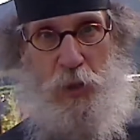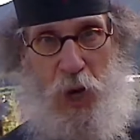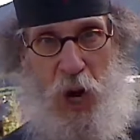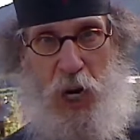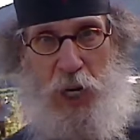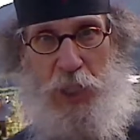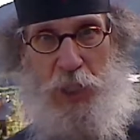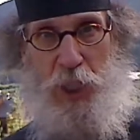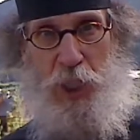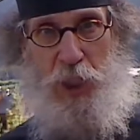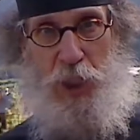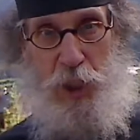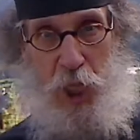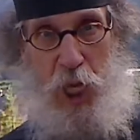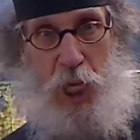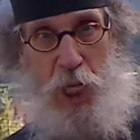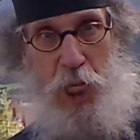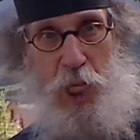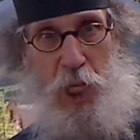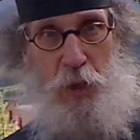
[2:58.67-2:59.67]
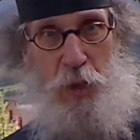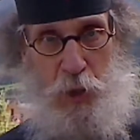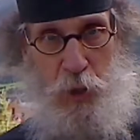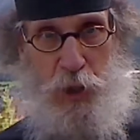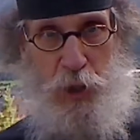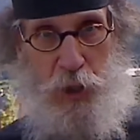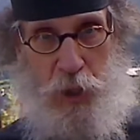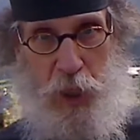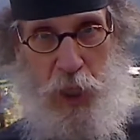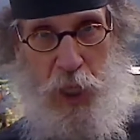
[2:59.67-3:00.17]
we're not going to study
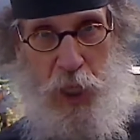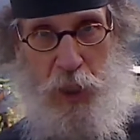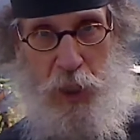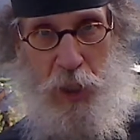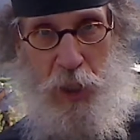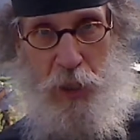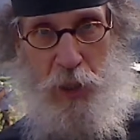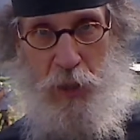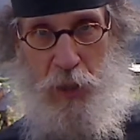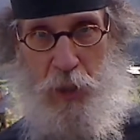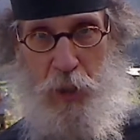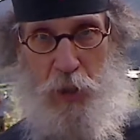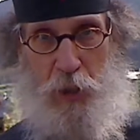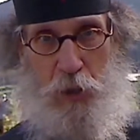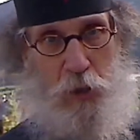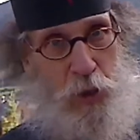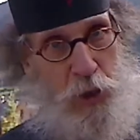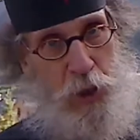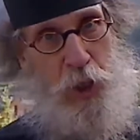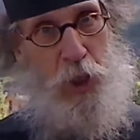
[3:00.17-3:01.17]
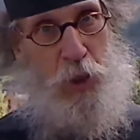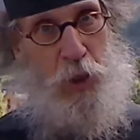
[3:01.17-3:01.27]
Christianity. You